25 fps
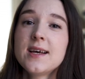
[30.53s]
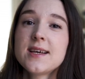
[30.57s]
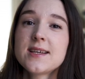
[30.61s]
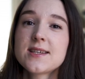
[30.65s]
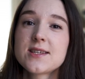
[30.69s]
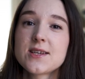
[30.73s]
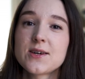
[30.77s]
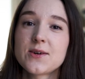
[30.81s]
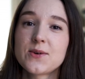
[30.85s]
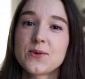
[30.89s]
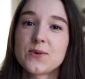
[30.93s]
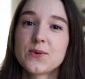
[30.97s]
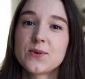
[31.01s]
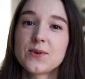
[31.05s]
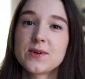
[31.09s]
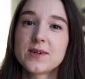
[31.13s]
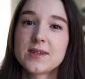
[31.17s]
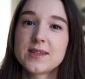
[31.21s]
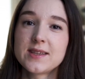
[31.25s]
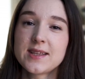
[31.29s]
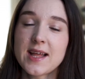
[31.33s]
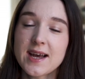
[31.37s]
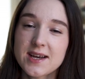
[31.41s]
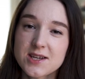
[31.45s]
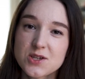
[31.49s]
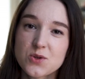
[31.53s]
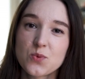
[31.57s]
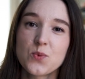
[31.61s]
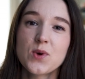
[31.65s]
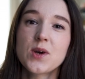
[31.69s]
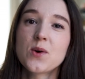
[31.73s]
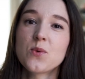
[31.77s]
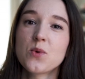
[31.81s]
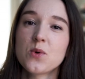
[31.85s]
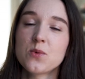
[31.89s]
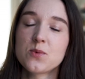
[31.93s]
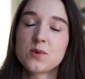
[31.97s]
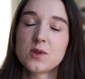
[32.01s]
so next
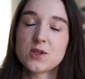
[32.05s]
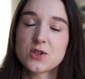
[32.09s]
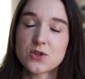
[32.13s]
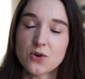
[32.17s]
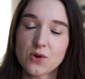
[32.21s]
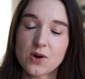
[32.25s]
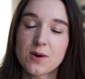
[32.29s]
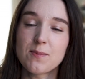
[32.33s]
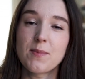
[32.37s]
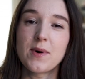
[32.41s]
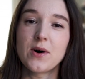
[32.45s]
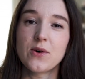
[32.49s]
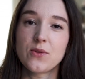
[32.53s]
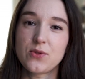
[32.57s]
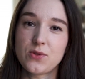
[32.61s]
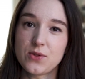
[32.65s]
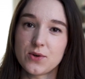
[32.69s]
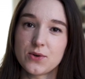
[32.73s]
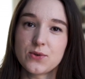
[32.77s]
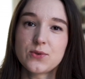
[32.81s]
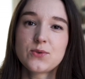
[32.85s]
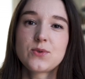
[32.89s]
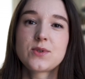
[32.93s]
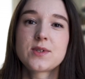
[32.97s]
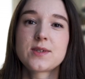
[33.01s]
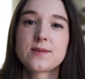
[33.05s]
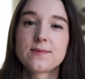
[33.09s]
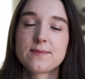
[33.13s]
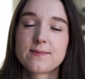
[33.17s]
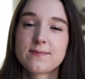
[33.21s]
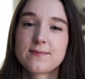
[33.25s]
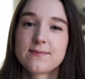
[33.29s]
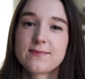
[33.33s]
week we will talk about those.